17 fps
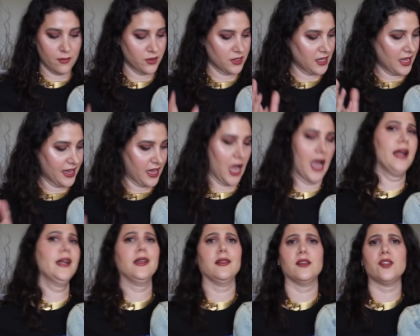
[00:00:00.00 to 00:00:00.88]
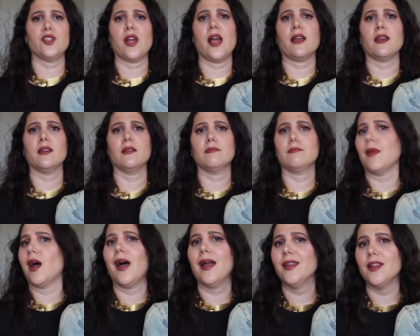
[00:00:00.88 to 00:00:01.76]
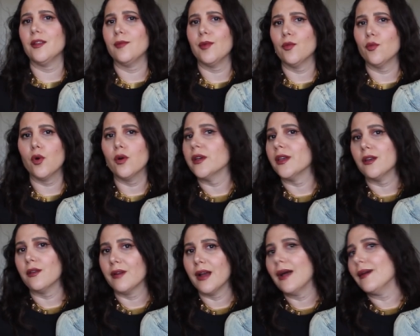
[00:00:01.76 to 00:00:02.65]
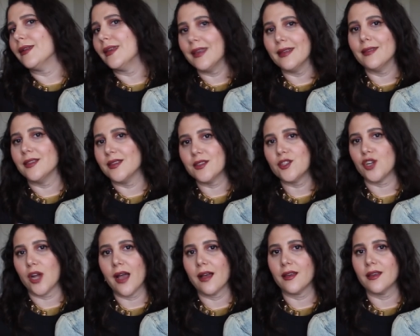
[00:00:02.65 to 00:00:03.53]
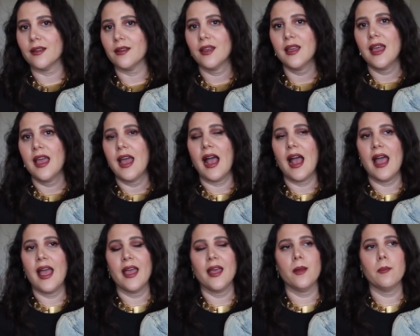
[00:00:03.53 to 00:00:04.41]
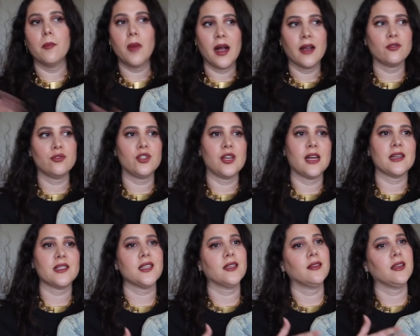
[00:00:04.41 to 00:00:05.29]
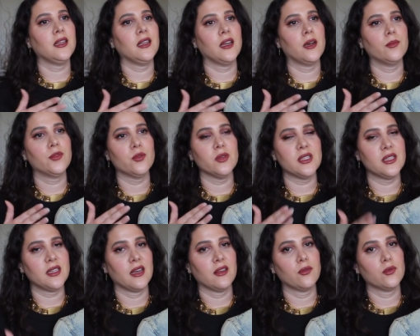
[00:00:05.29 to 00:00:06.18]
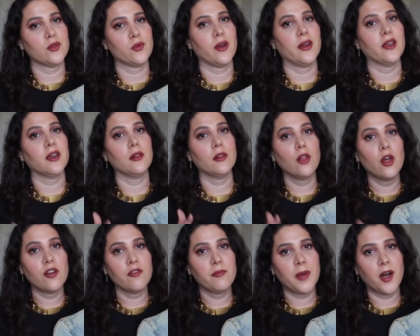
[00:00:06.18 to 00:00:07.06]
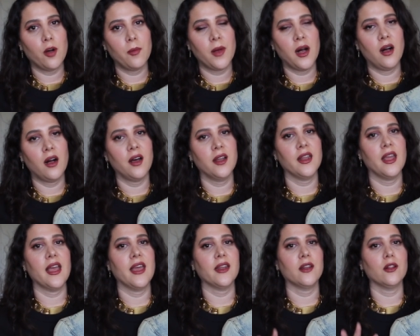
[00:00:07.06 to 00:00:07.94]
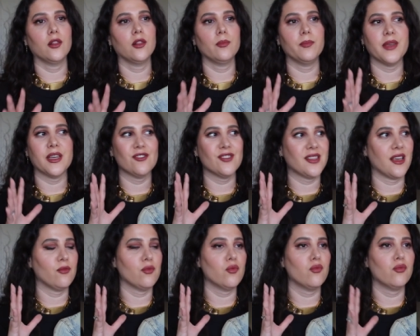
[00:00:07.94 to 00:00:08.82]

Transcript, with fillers: was like, I need this jacket. I need to be walking around in this jacket and Michael Jackson leading up to his death was wearing a lot of Balmain and a, because they were